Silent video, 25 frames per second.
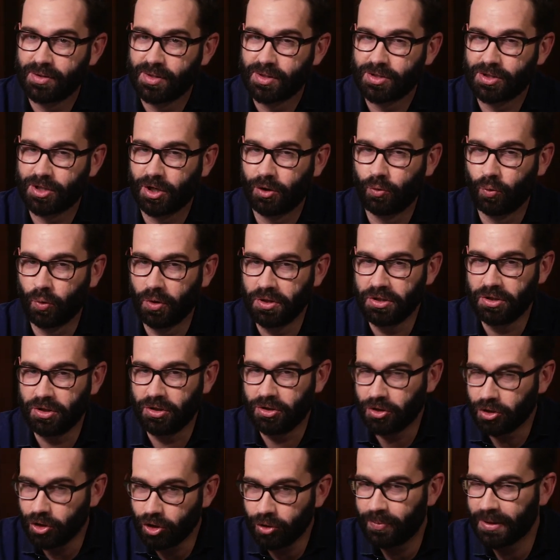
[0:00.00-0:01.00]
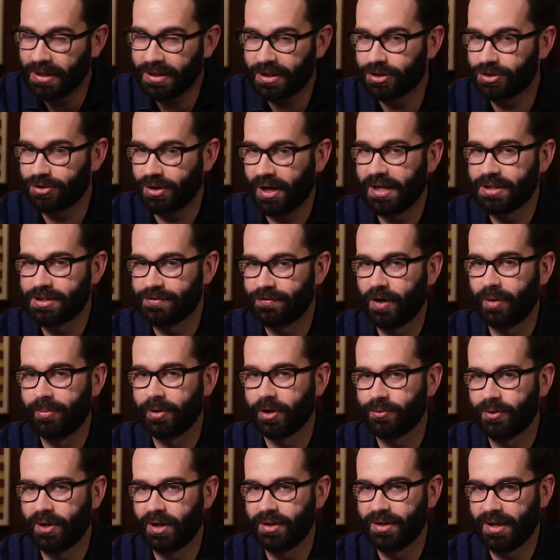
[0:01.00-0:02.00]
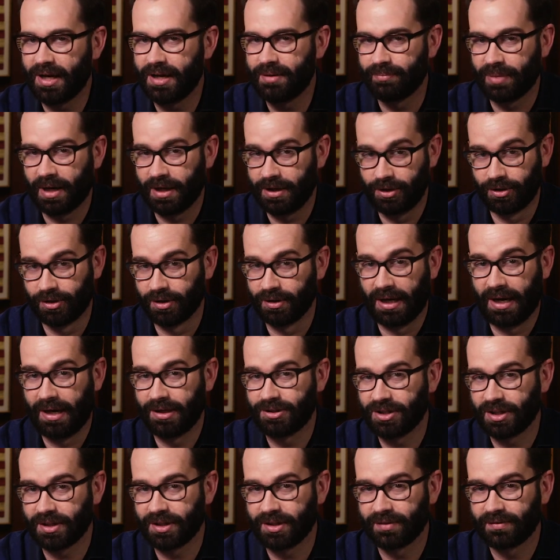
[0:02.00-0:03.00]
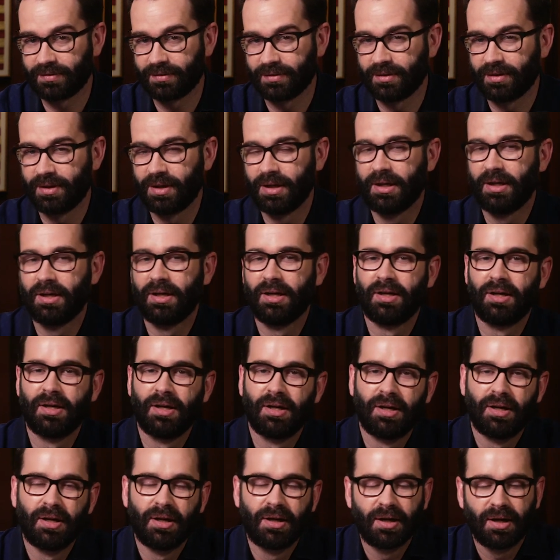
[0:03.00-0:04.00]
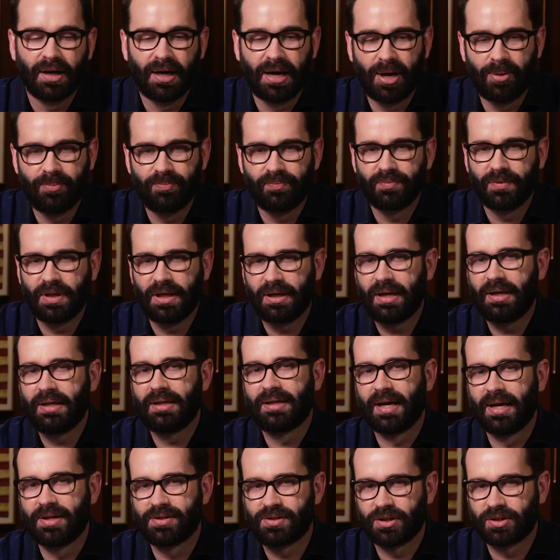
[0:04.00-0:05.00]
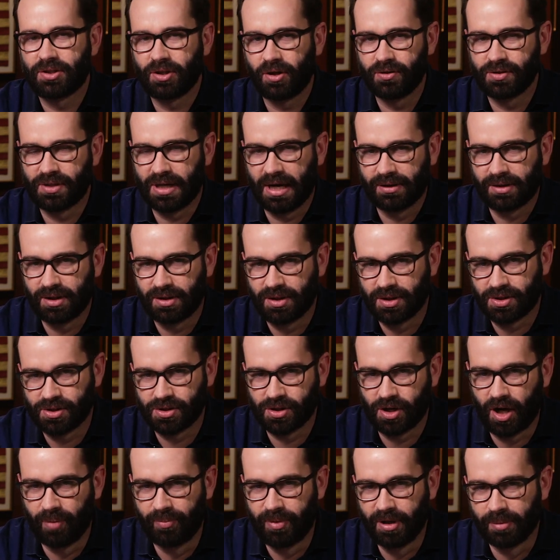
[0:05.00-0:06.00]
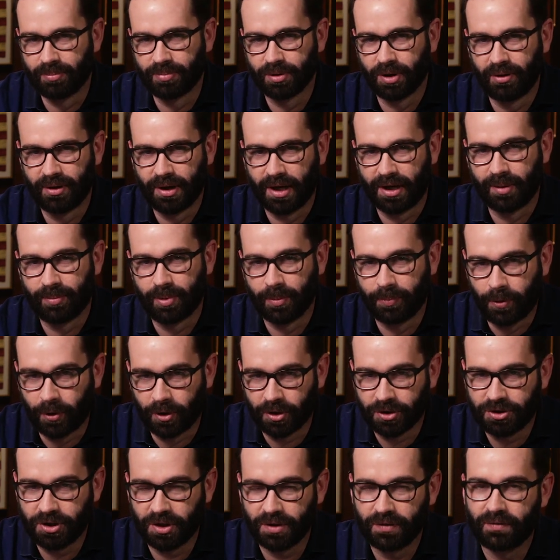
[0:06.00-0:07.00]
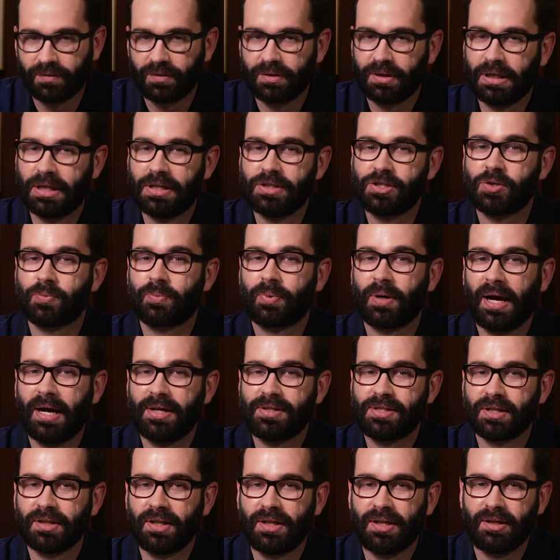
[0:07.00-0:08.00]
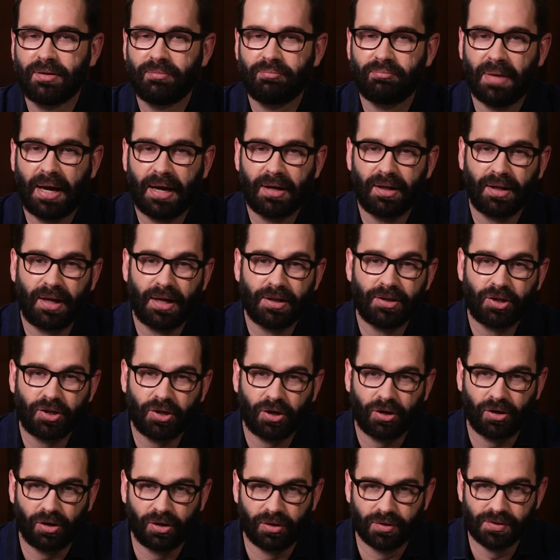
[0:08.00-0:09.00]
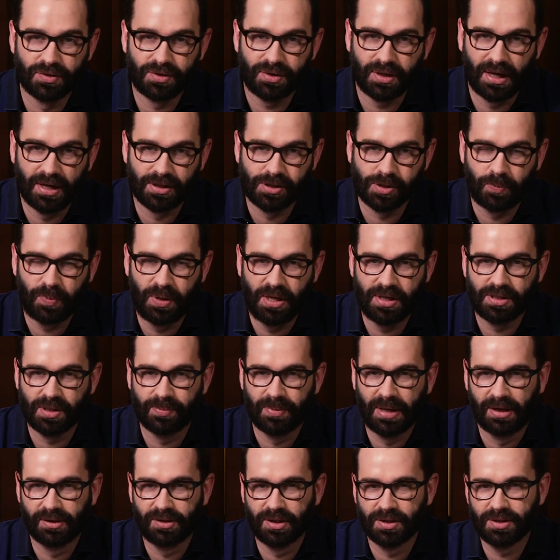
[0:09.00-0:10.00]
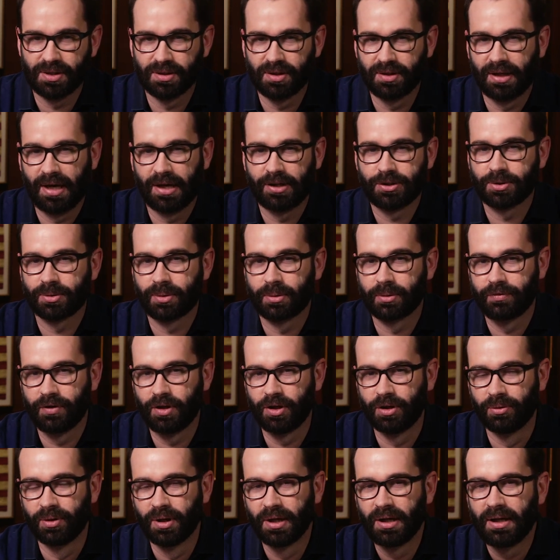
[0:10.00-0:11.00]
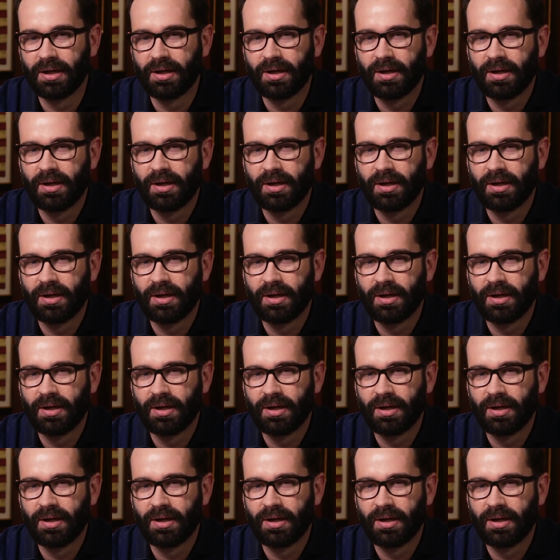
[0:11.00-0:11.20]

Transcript: So wouldn't you be the transphobic one then, by your logic? In any case, it turns out that this is all being blown out of proportion, unsurprisingly. Madeline Kearns has a piece about this in the National Review.